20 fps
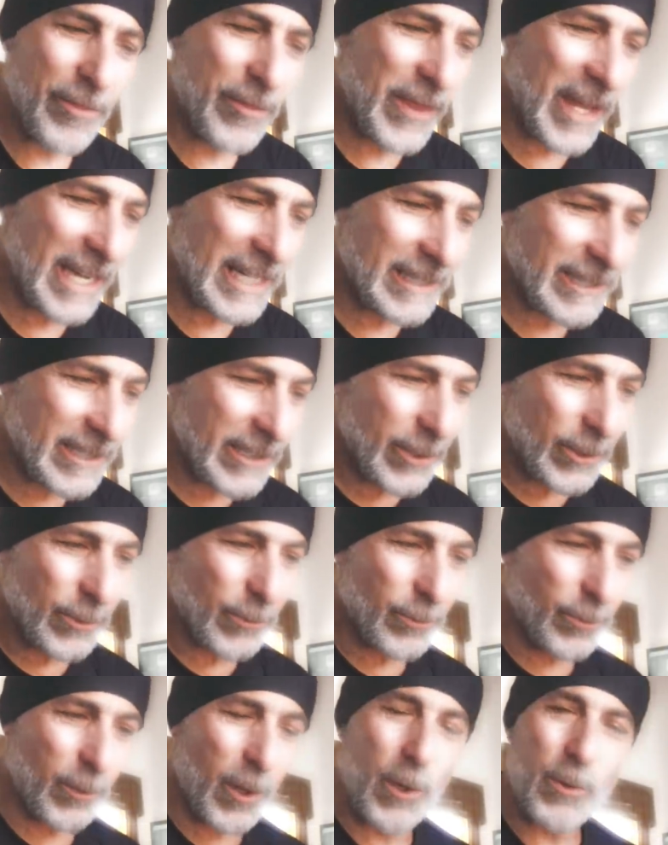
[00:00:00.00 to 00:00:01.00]
that
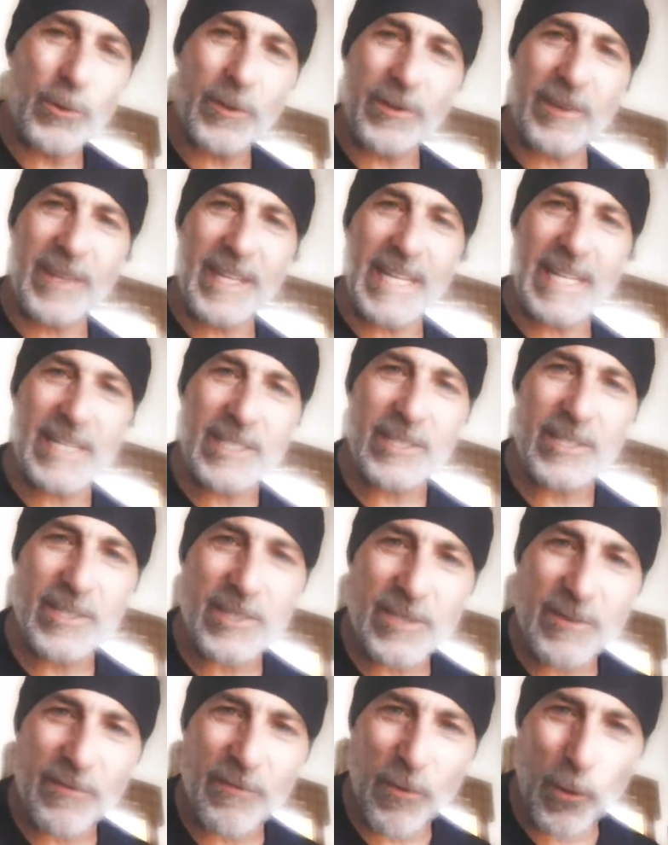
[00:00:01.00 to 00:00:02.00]
wrote
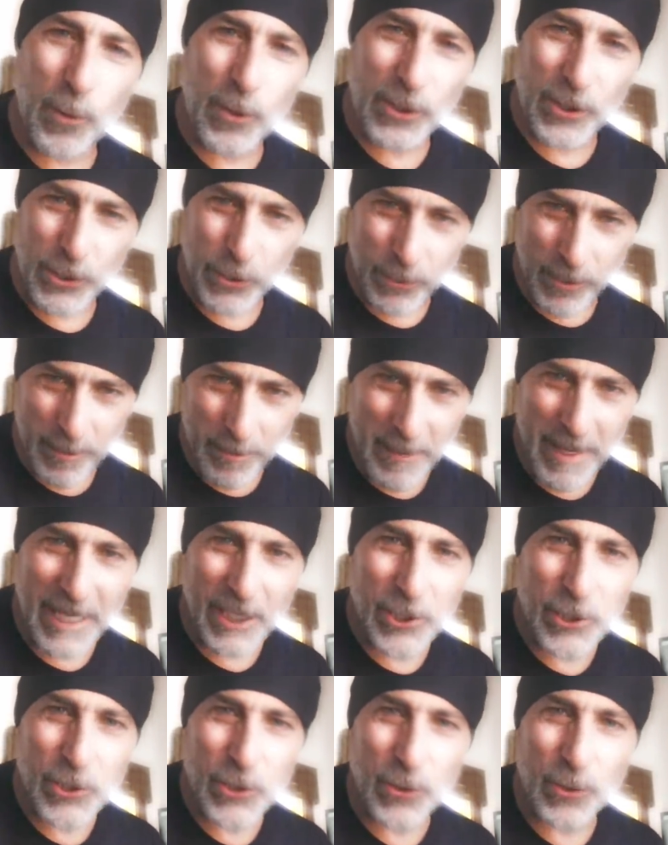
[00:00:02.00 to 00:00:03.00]
this for you and
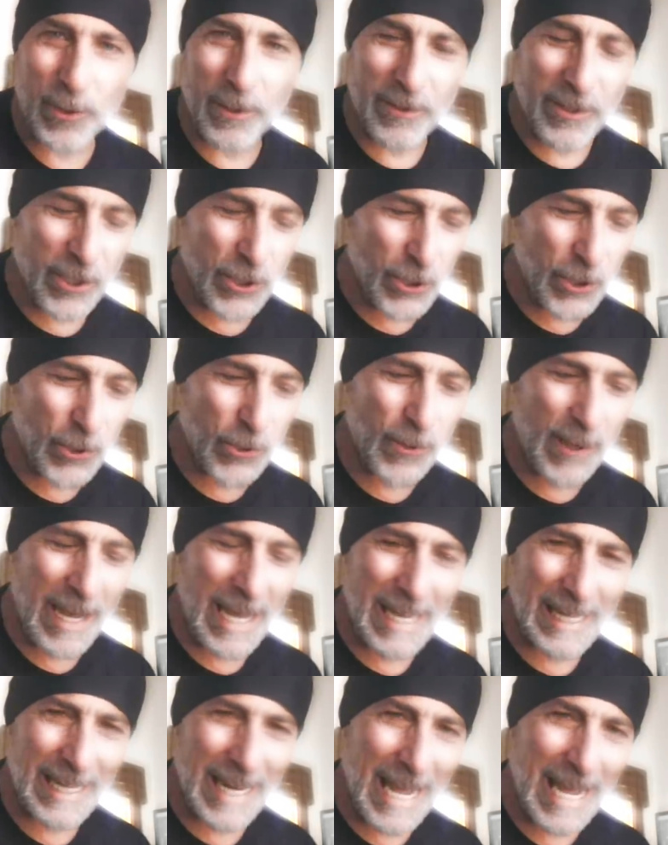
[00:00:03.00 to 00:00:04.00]
made sure that you
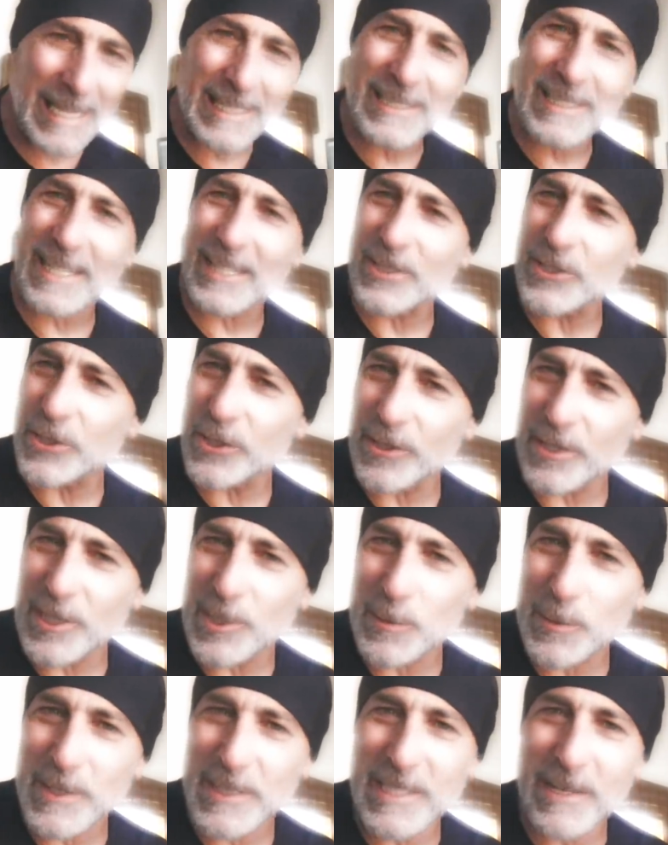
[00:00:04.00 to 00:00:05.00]
had access to the
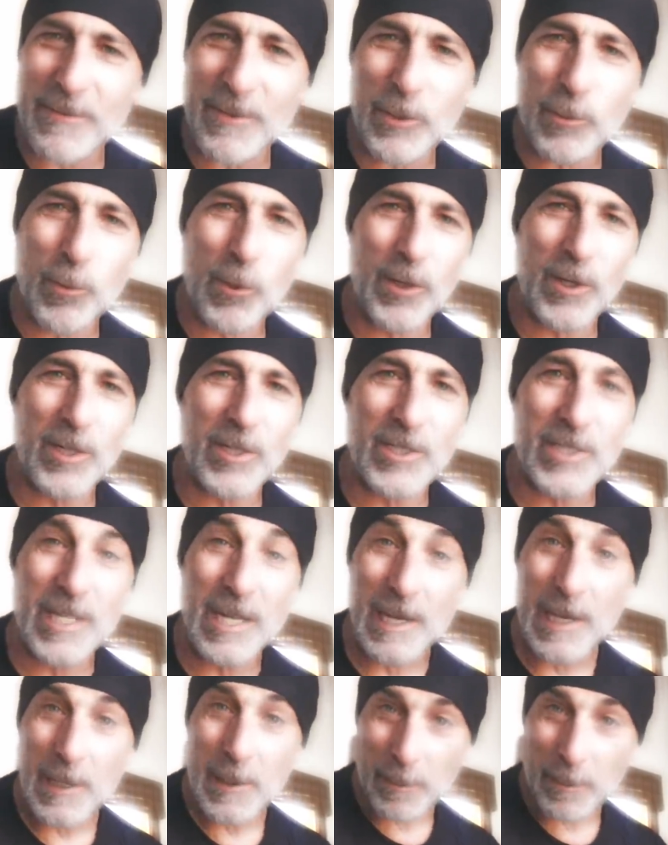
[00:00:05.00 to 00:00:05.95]
specific words,